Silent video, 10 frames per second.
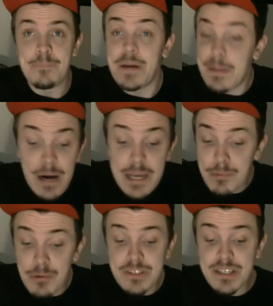But am I the
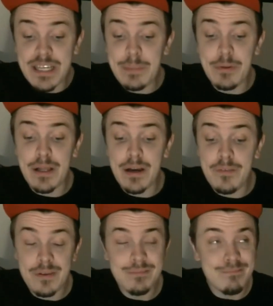person to keep it
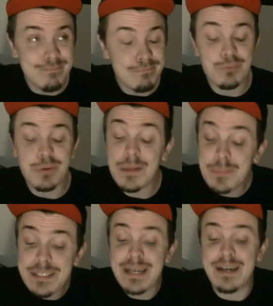alive?
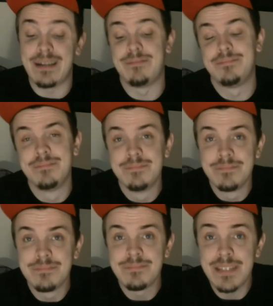Probably not.
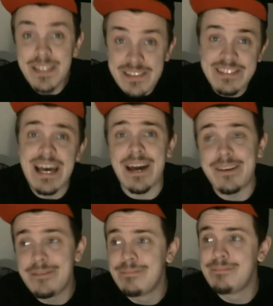And it's
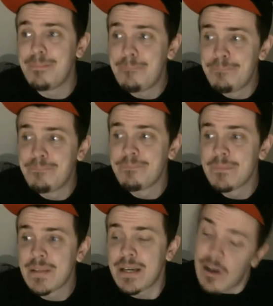sad.
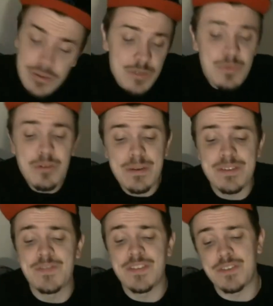I always will
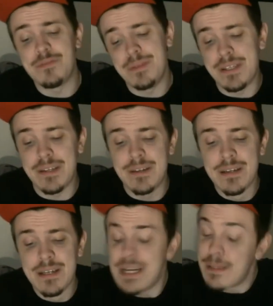miss physical media.
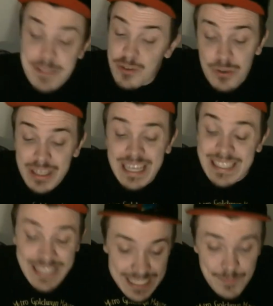I'm still going to
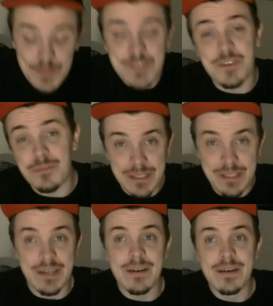collect physical
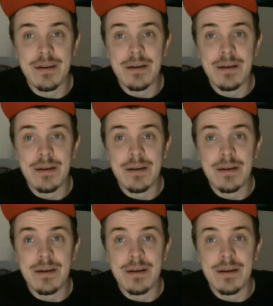media.